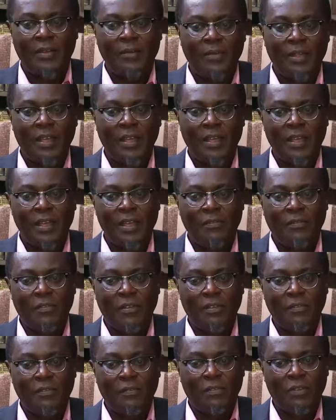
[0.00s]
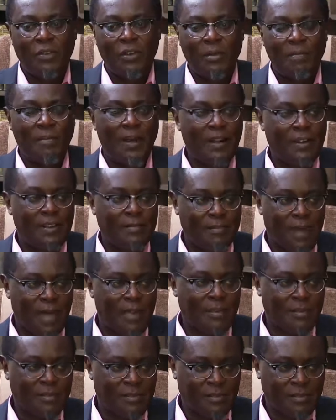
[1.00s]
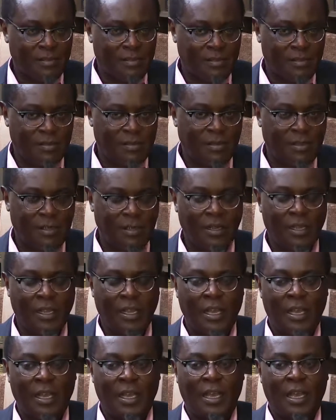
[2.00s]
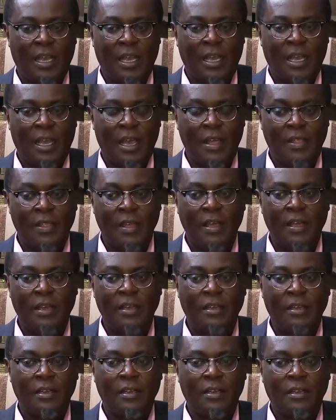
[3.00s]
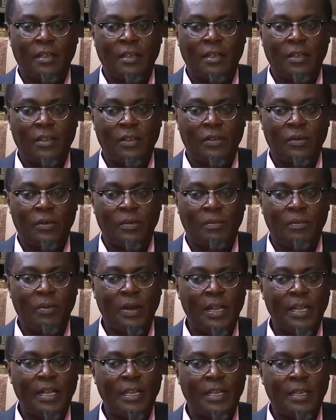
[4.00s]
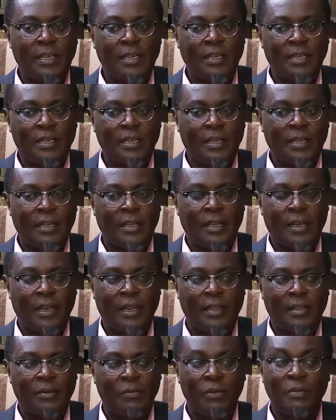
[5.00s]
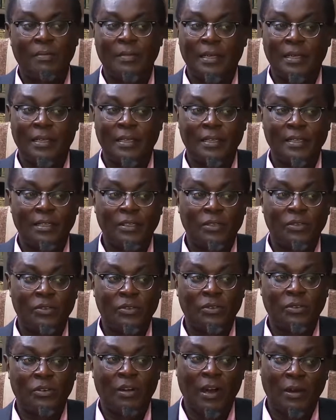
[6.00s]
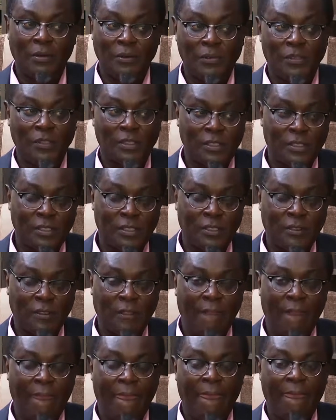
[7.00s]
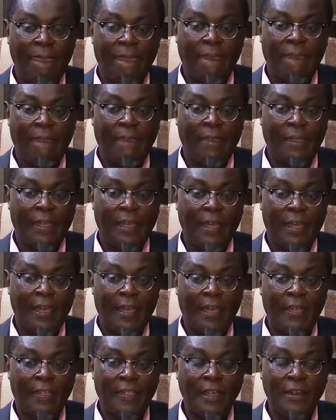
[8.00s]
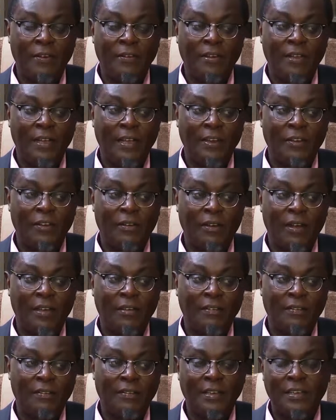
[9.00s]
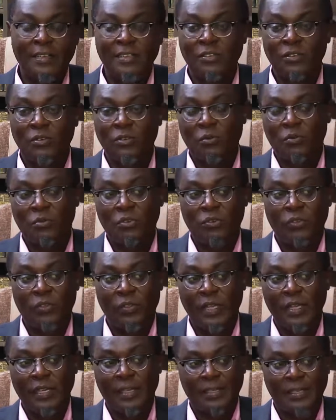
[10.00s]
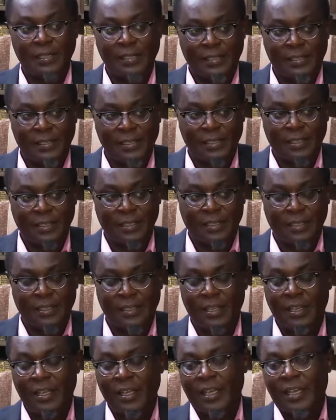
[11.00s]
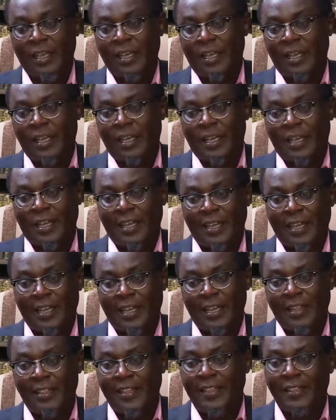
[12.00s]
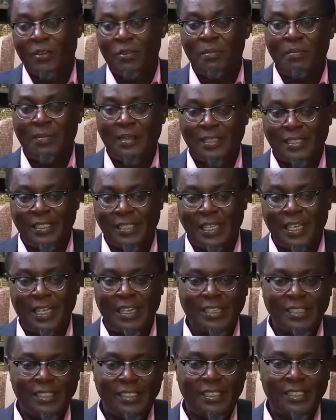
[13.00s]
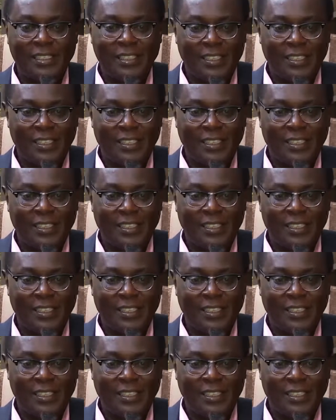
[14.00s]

if you're a married man, and then you bring in another woman into your house, and then you tell your wife it is not what you think it is. And then the woman stays.